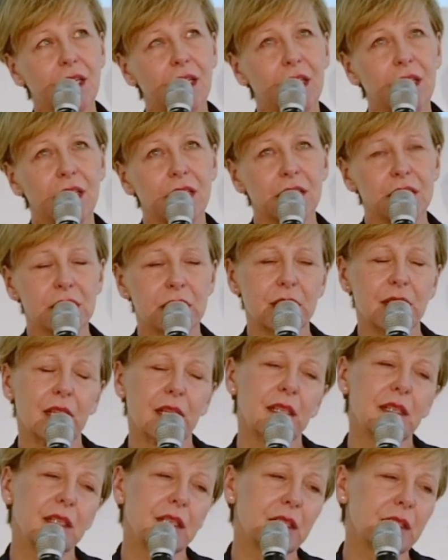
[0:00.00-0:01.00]
And
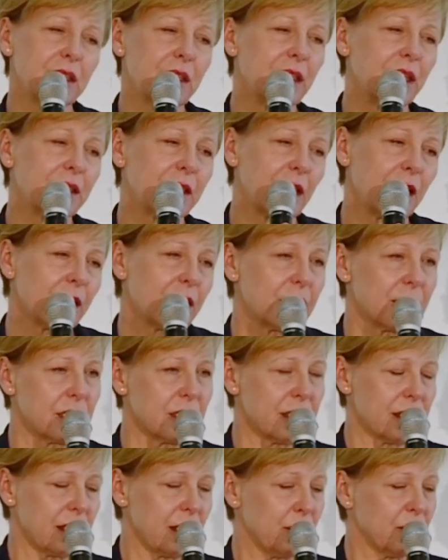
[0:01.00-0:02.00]
then the
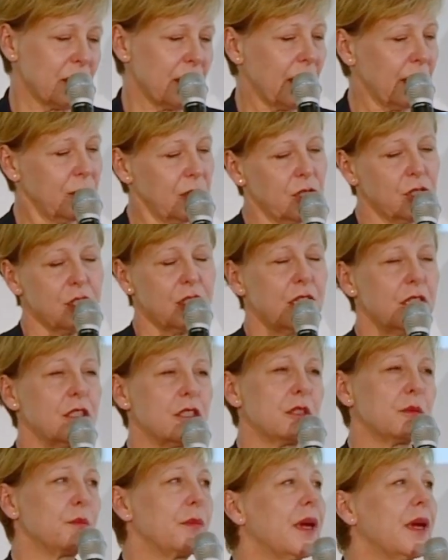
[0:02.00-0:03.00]
attackers sometimes change
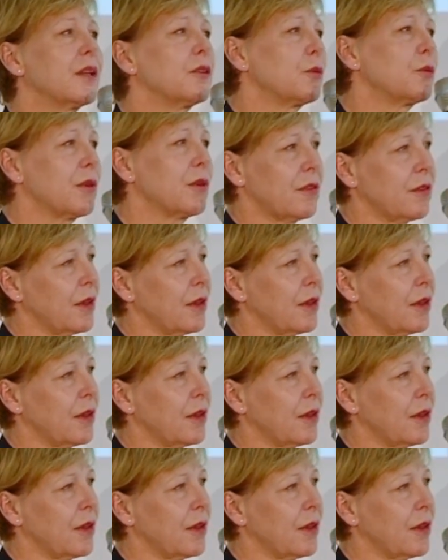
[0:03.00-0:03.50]
the bandwidth,